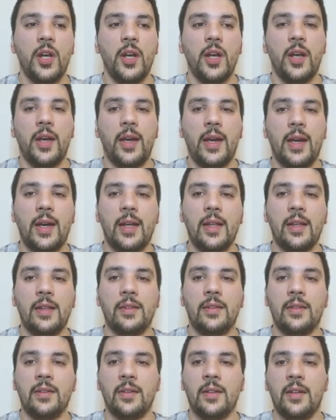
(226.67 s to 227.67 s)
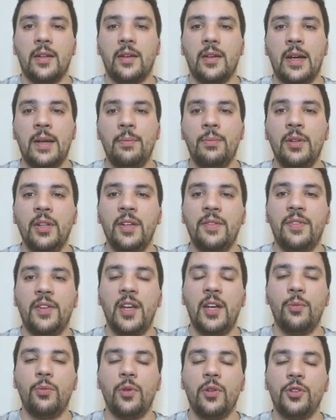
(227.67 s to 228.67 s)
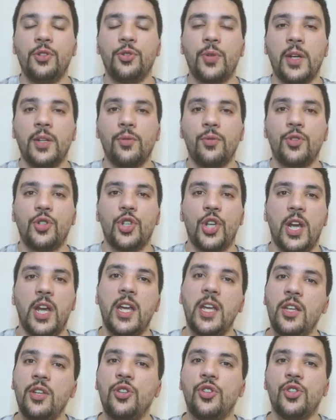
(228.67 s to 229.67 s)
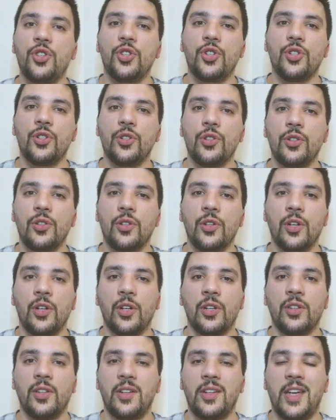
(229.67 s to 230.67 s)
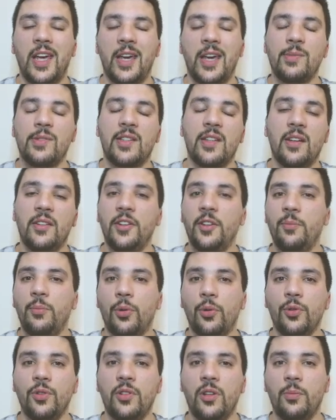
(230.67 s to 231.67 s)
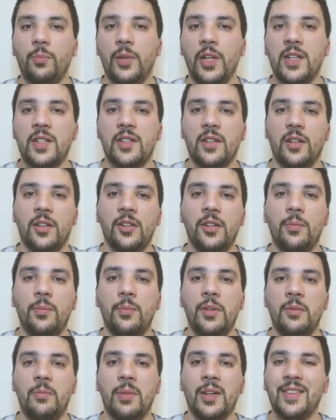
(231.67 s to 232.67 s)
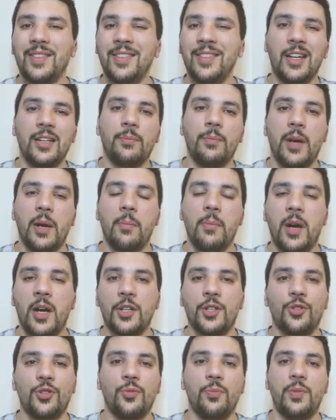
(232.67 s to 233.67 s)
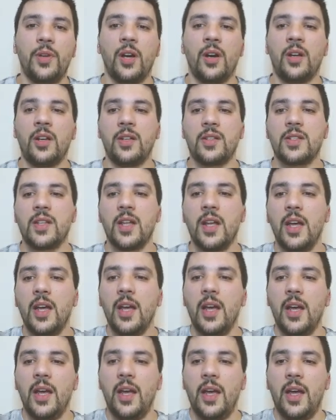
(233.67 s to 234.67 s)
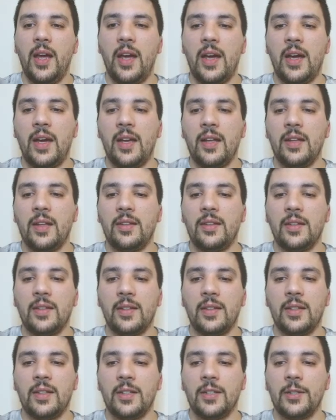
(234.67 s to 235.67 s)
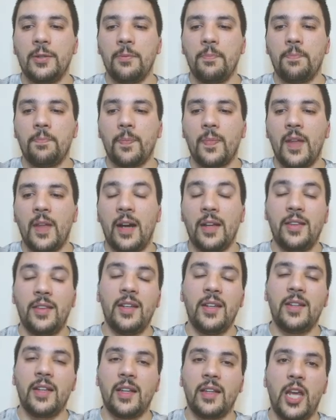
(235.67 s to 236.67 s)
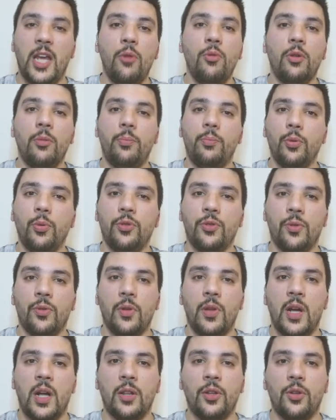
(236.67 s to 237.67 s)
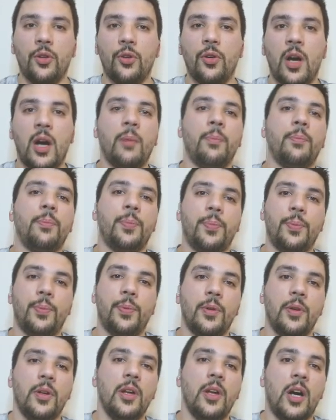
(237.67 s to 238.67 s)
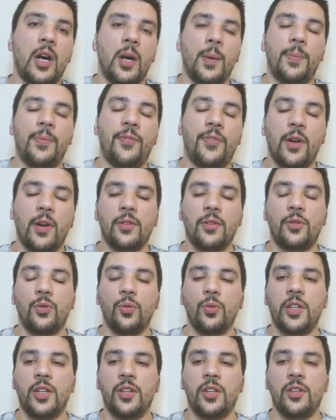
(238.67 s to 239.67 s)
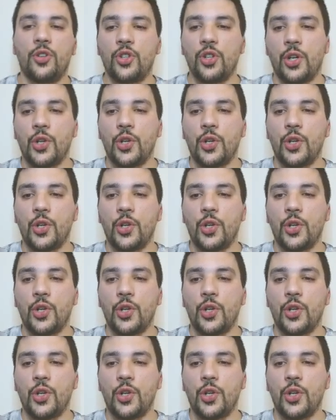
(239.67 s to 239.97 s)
and uh, I believe he will try to change uh, the game style that Portugal plays a little bit, but not by much, to be honest. And uh, I think that he will put Ronaldo up up front to lead the charge